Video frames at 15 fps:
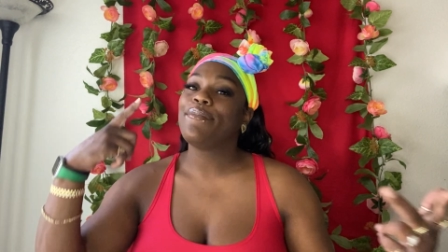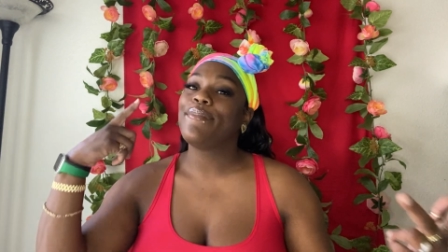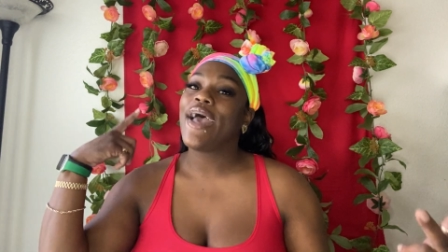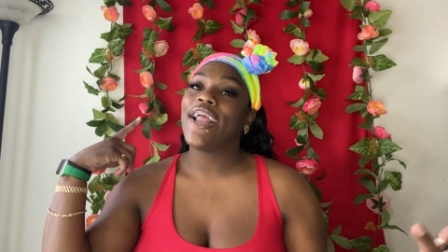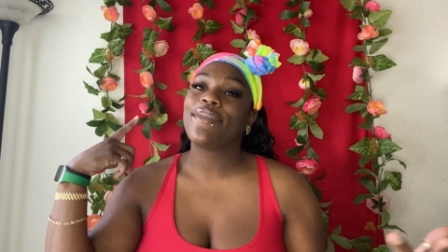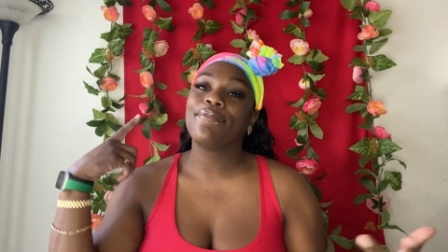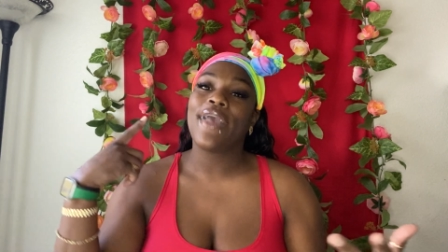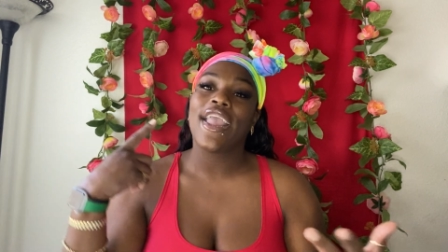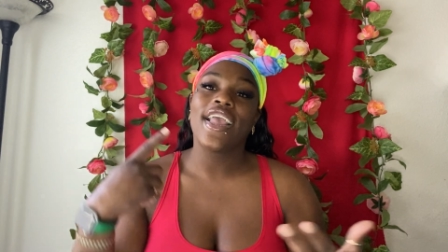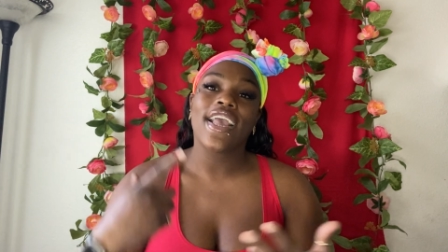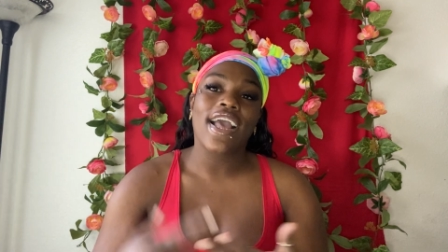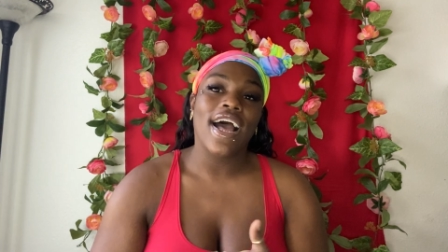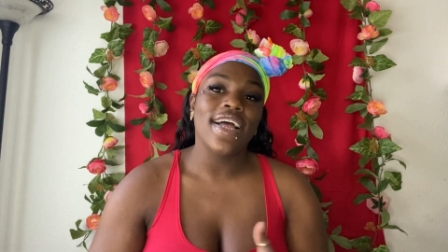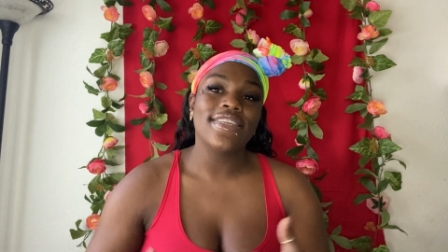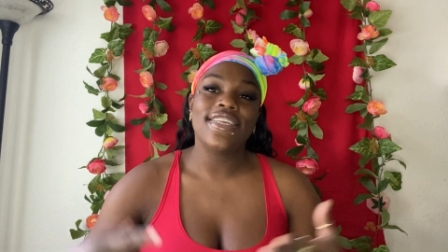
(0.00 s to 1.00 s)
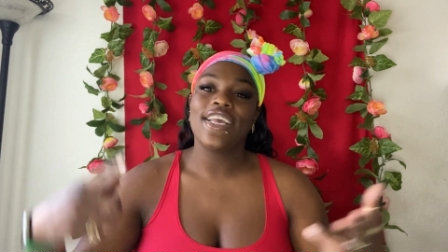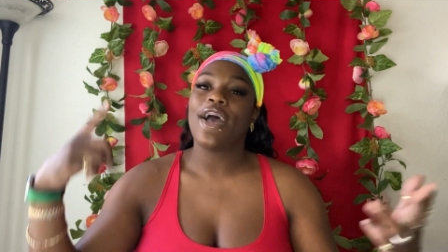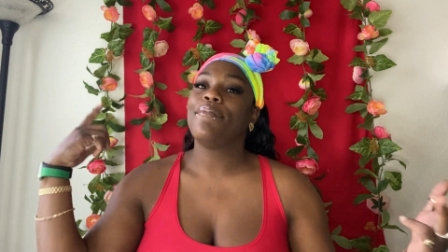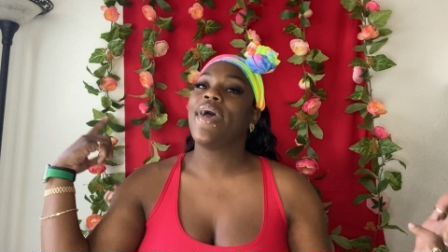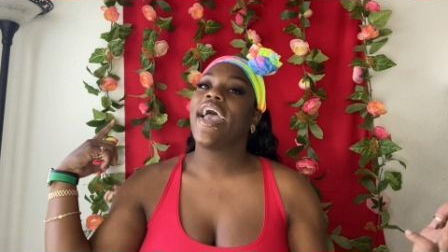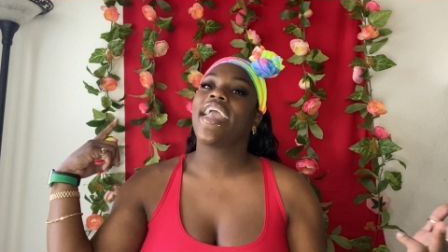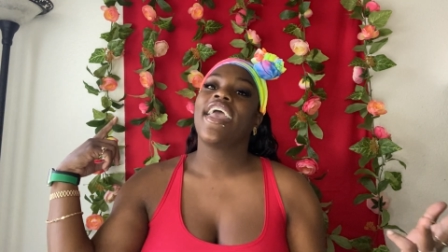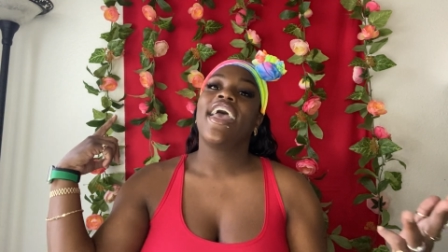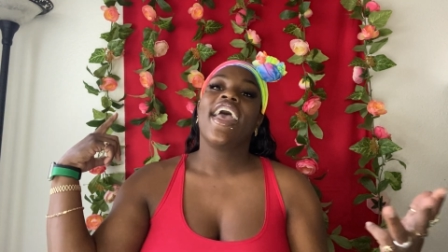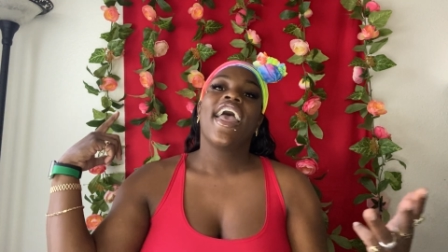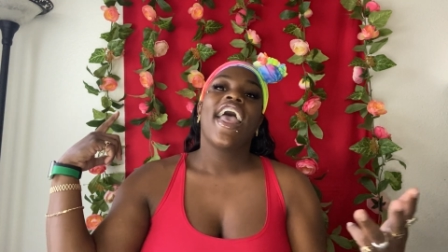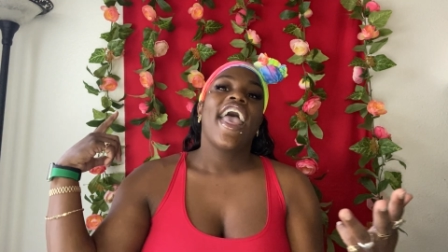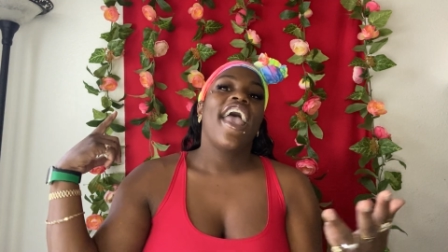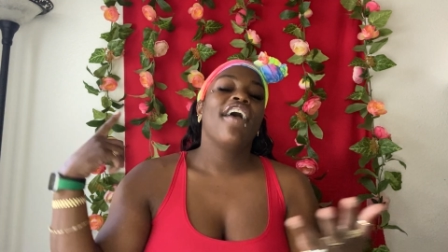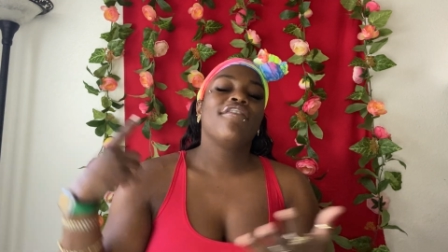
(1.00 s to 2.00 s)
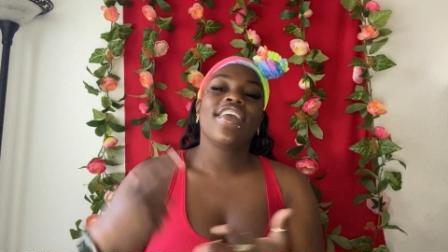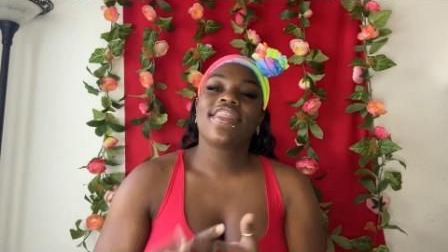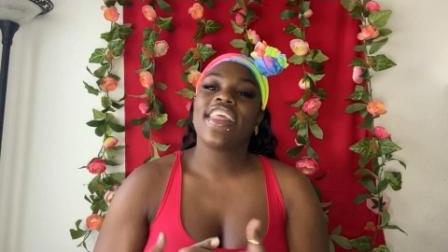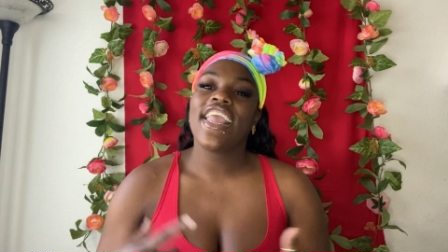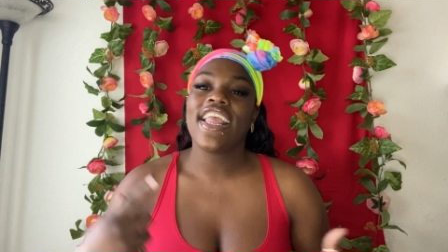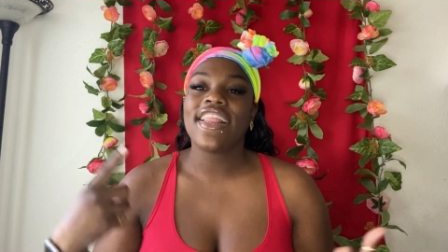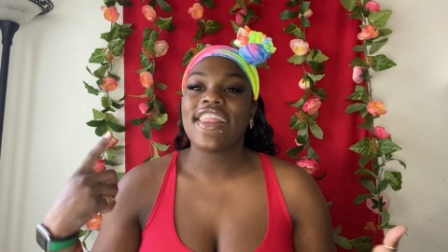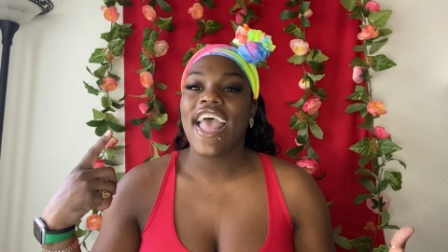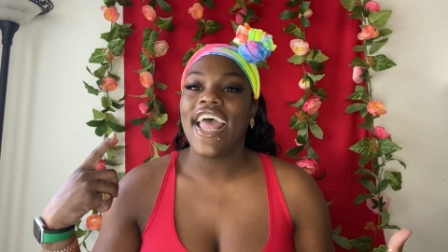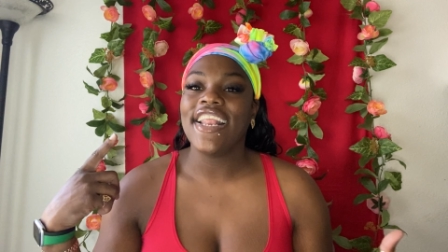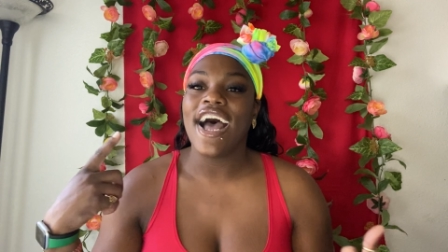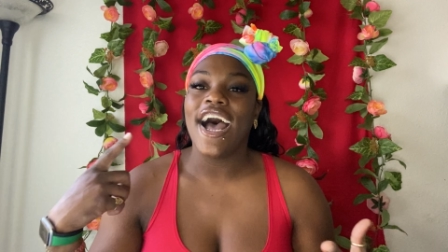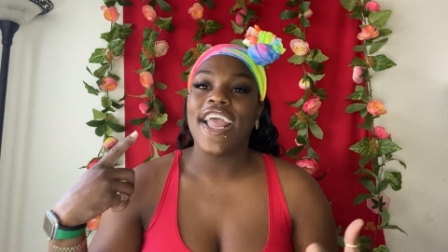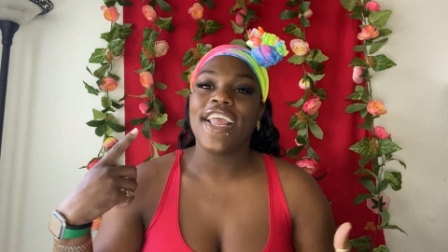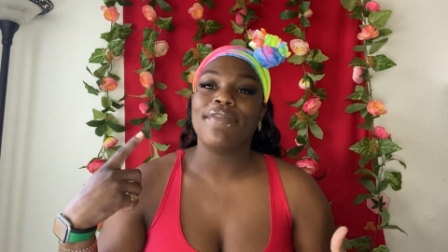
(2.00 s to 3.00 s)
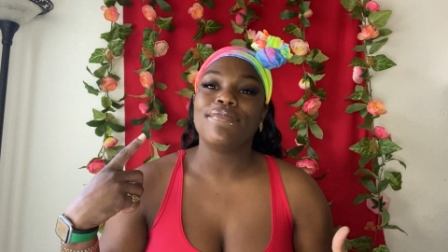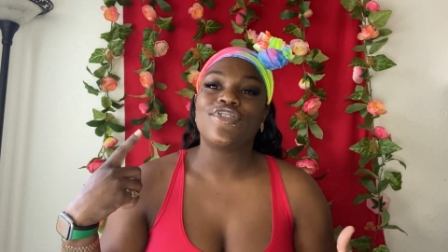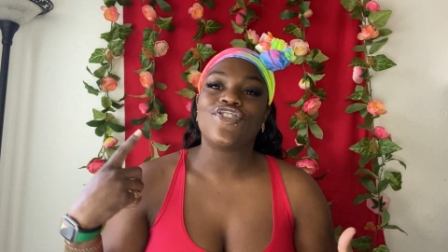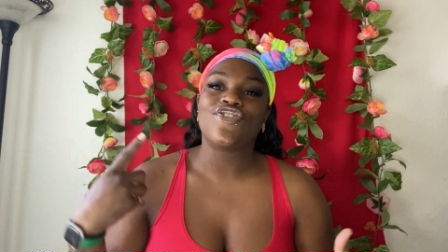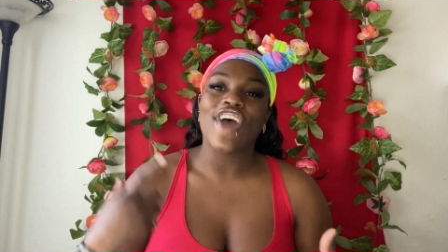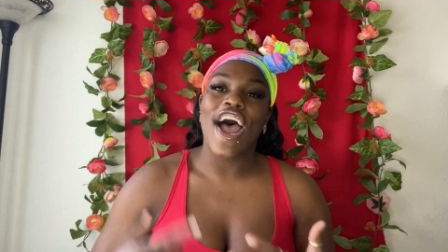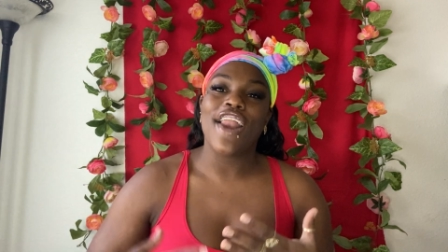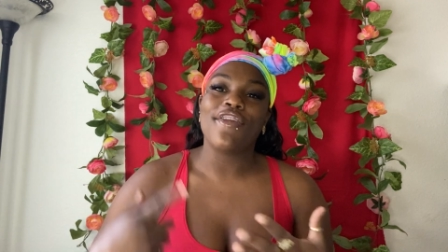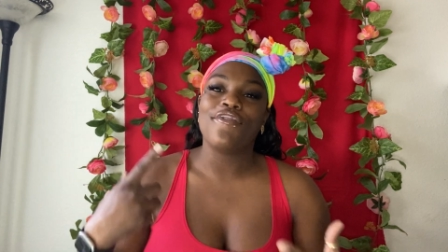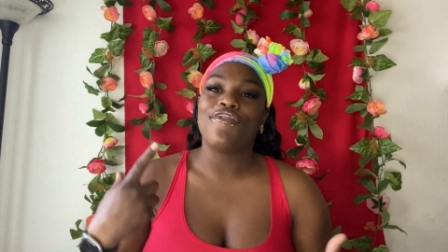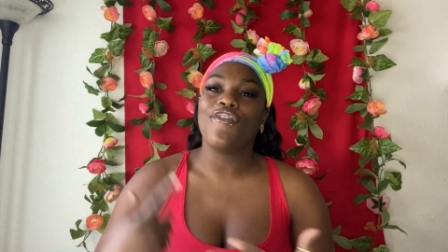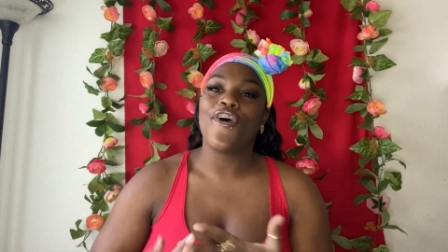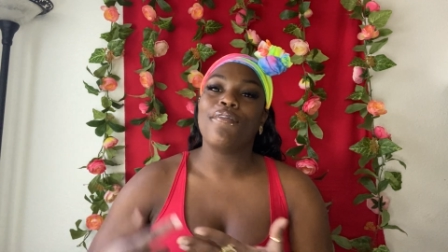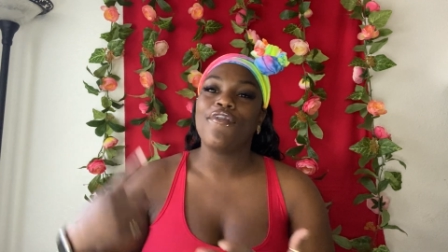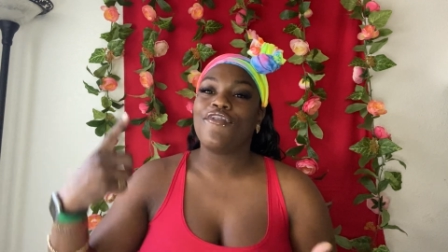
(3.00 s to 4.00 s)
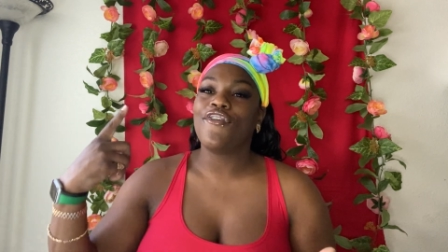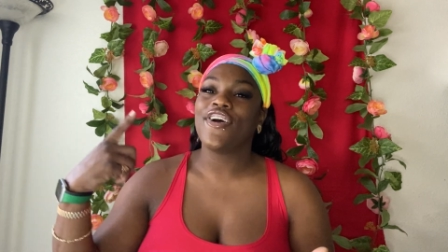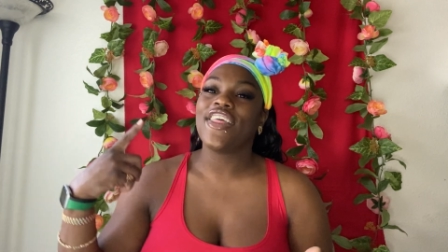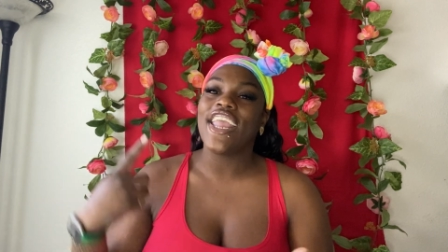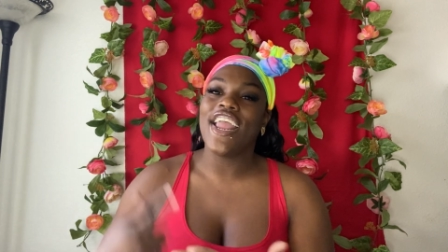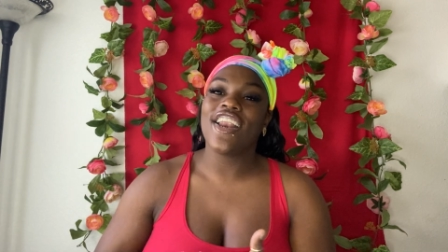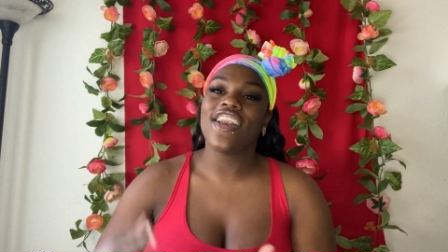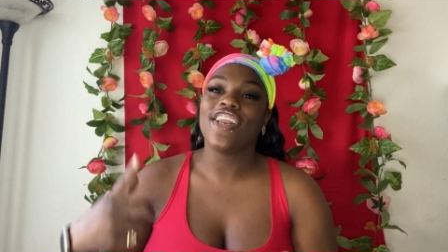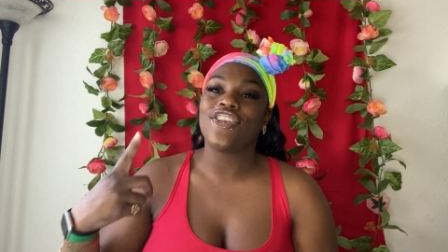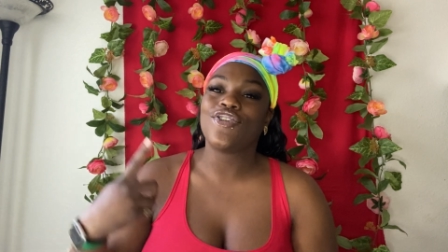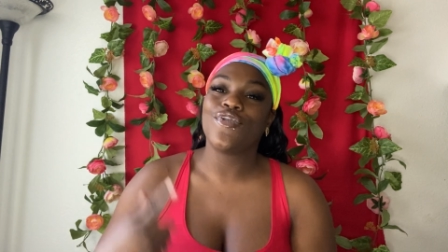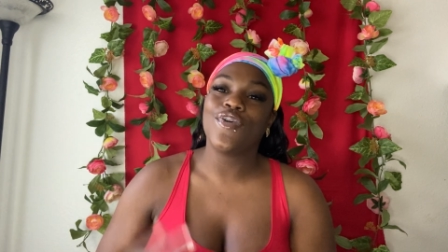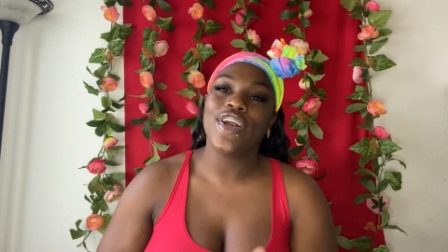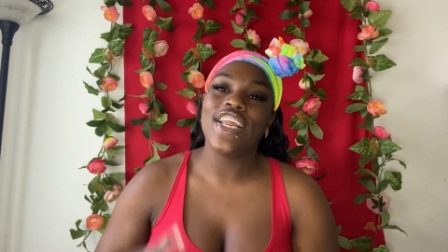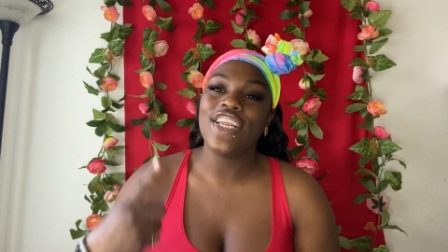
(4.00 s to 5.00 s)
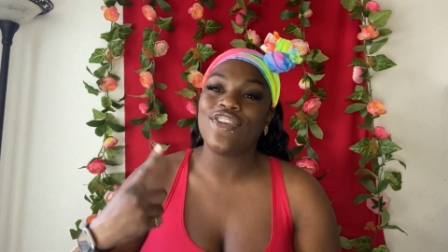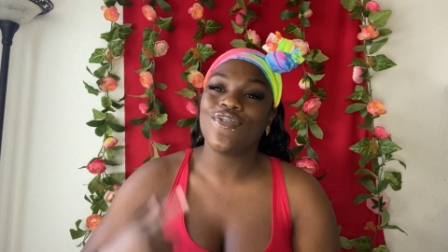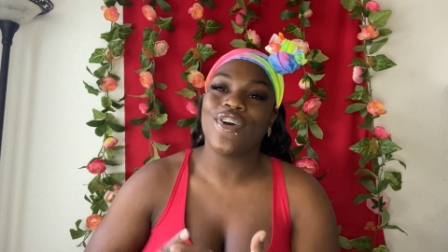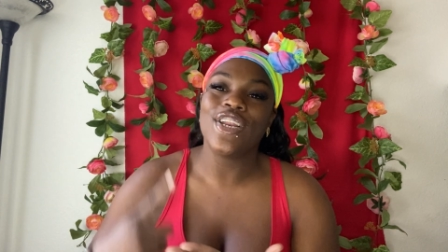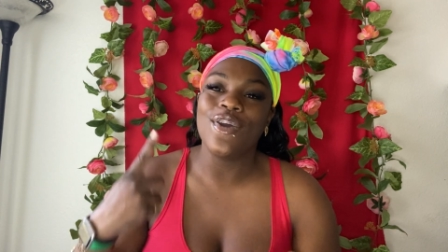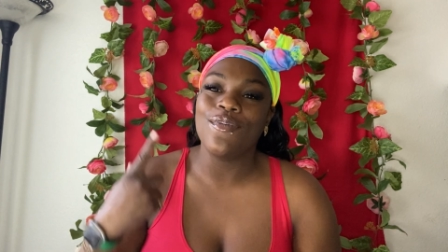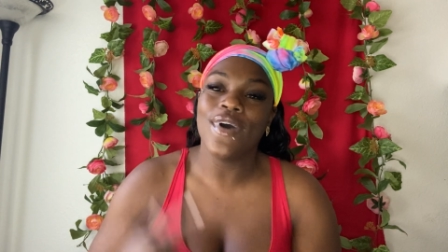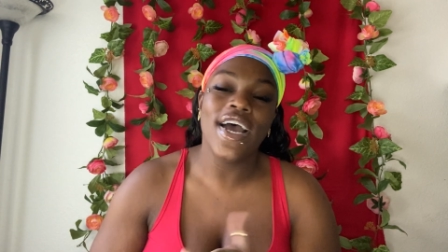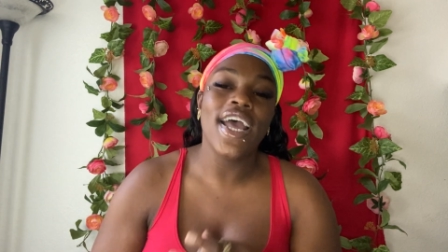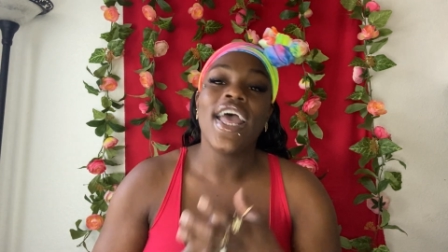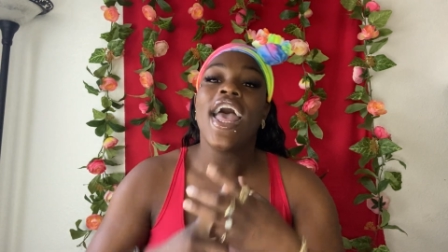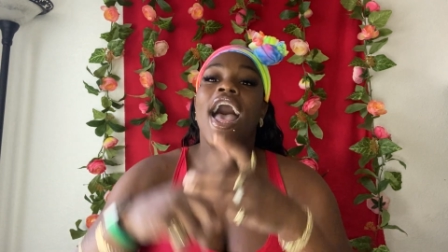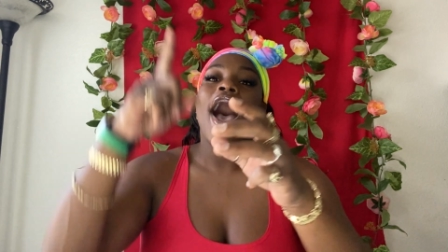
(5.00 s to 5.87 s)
I'm back making content. I'm back everything that I am striving for before the end of the 2021.